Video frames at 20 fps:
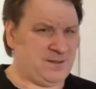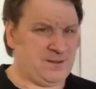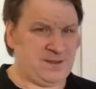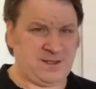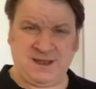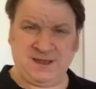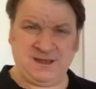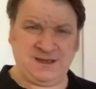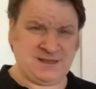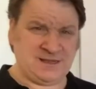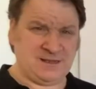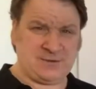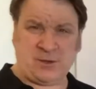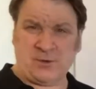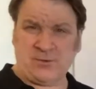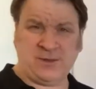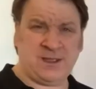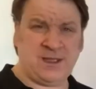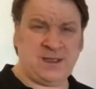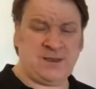and it'll
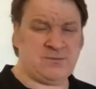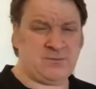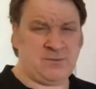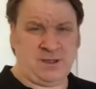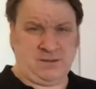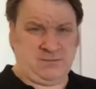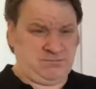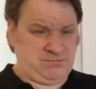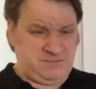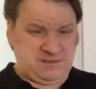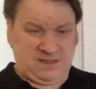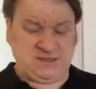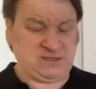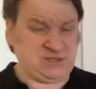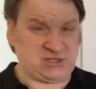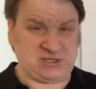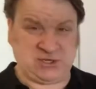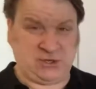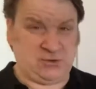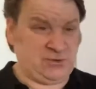go again. Well, they
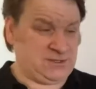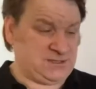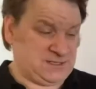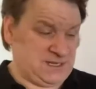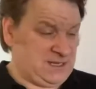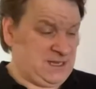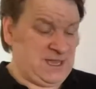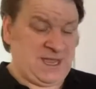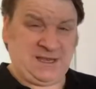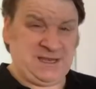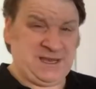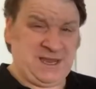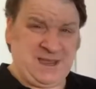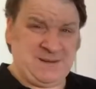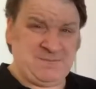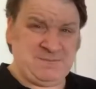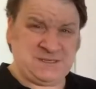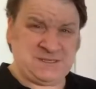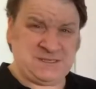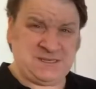just show us that you had it
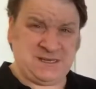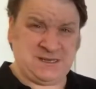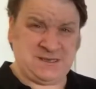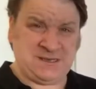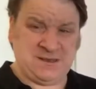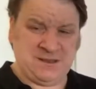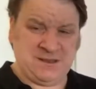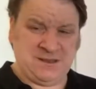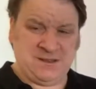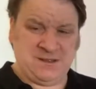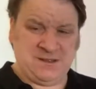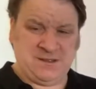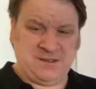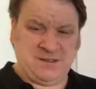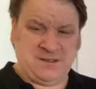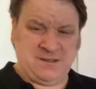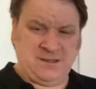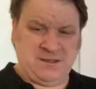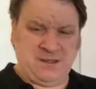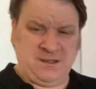emptied.
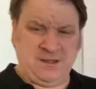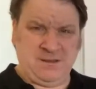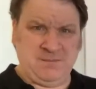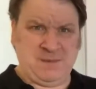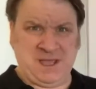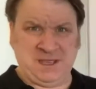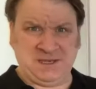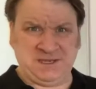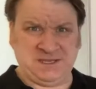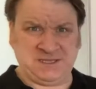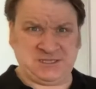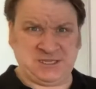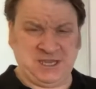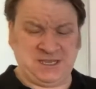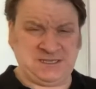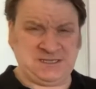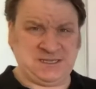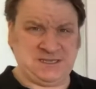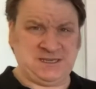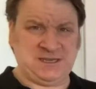Um, I had it
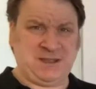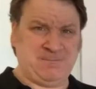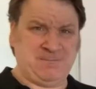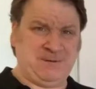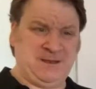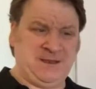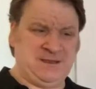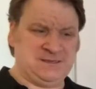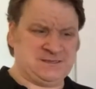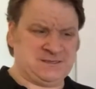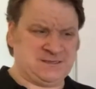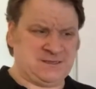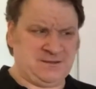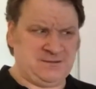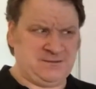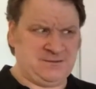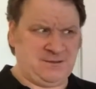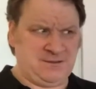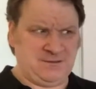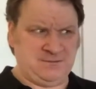jetted a couple of years
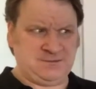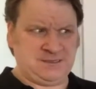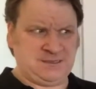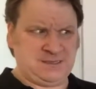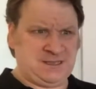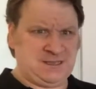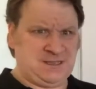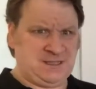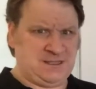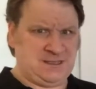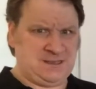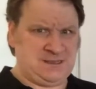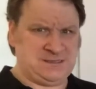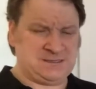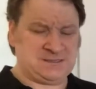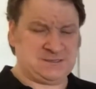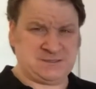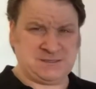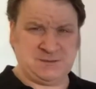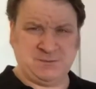ago. Okay,
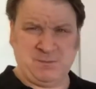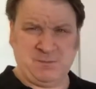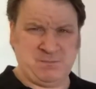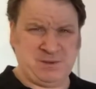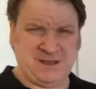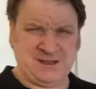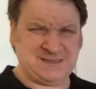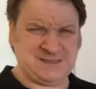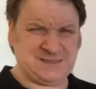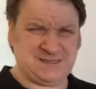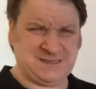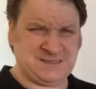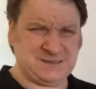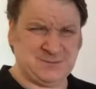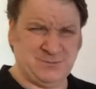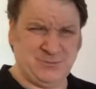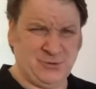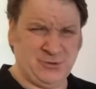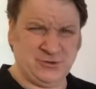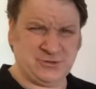so someone blasted
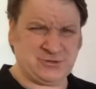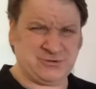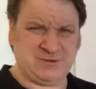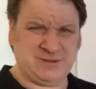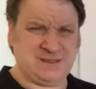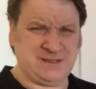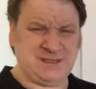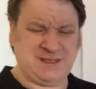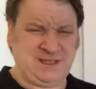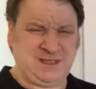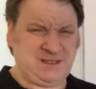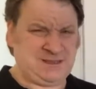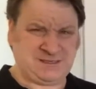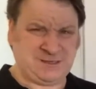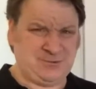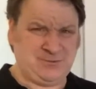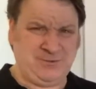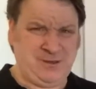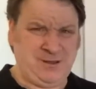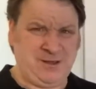some water in there.
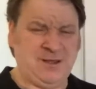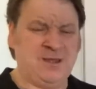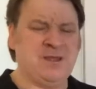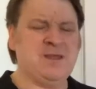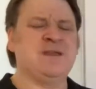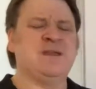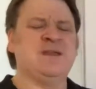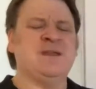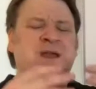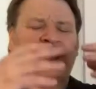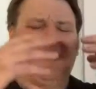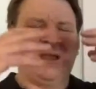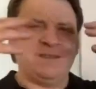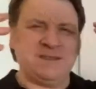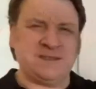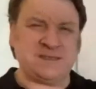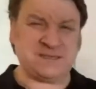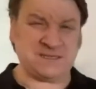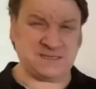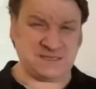So what? And
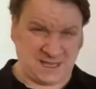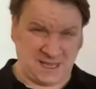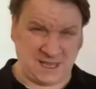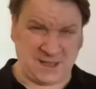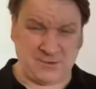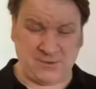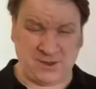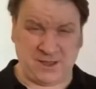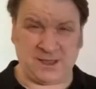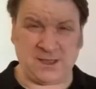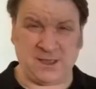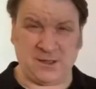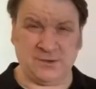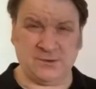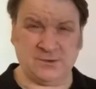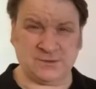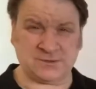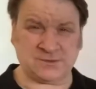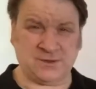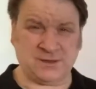this is how it
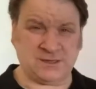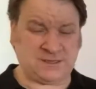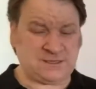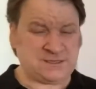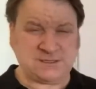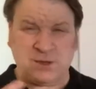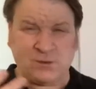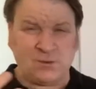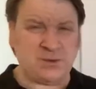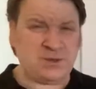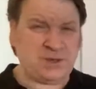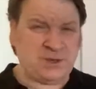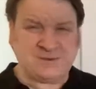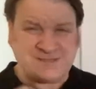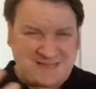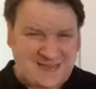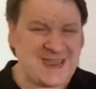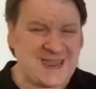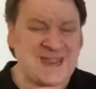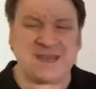goes, right? Because no one
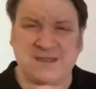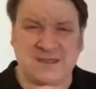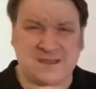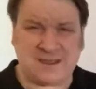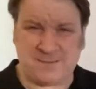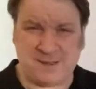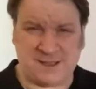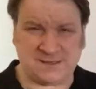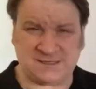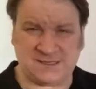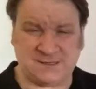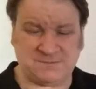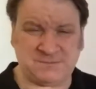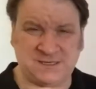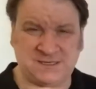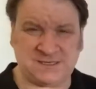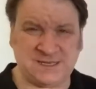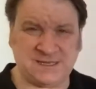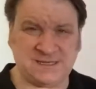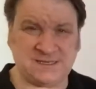knows anything about
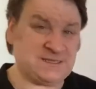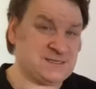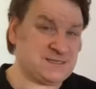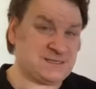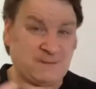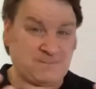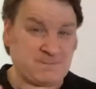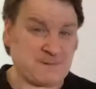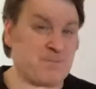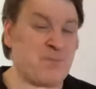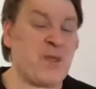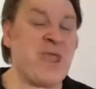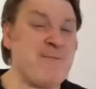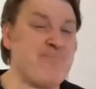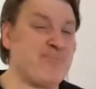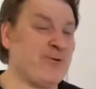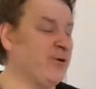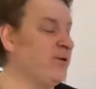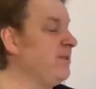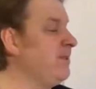septic tanks except the
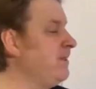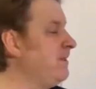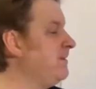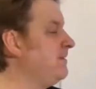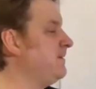people